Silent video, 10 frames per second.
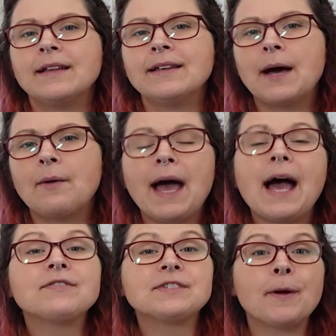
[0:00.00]
Now, I
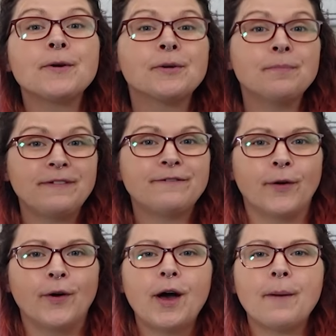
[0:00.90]
have spoken
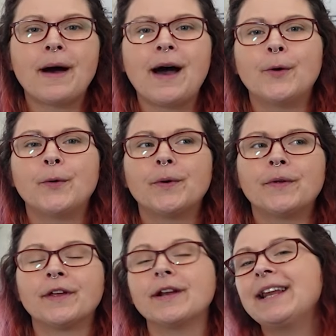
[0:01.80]
before about
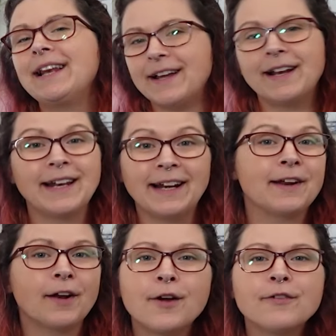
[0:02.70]
that Lily at
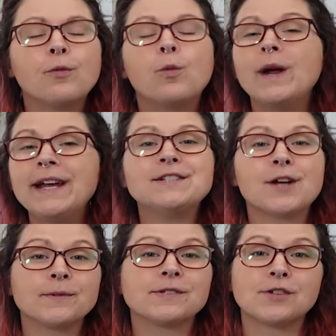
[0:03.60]
Lily Loaf, we
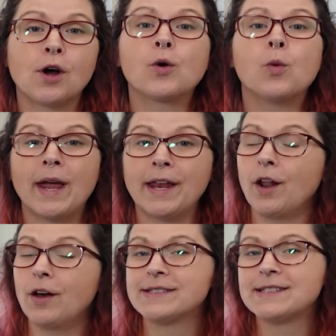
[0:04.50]
don't stock weight
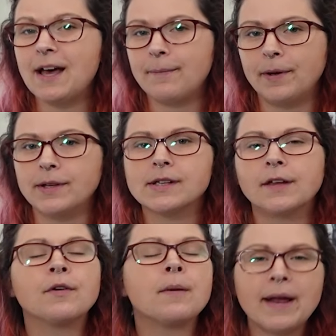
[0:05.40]
loss tablets.
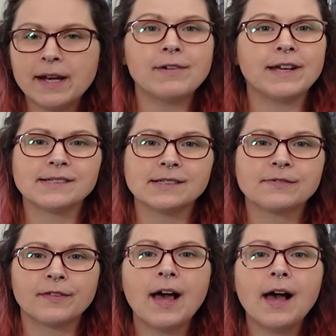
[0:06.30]
And there are many reasons
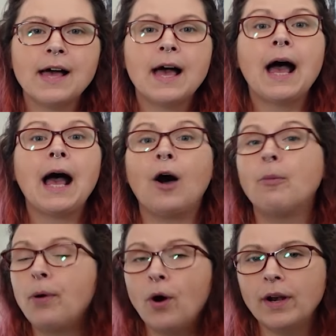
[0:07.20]
for that. I'll
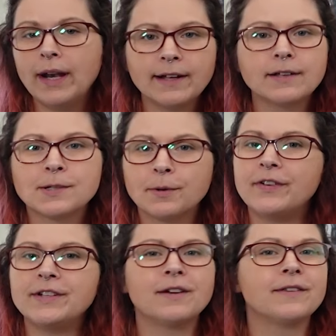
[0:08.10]
put a link to a
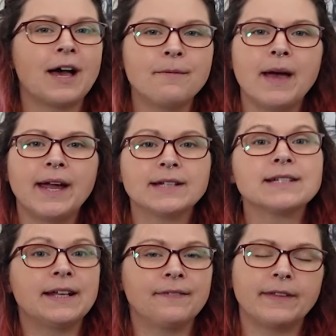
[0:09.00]
video that I made
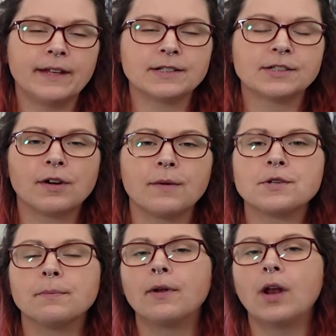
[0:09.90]
in the
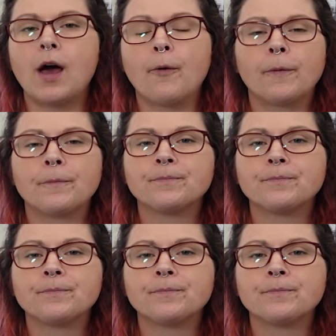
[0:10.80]
description below.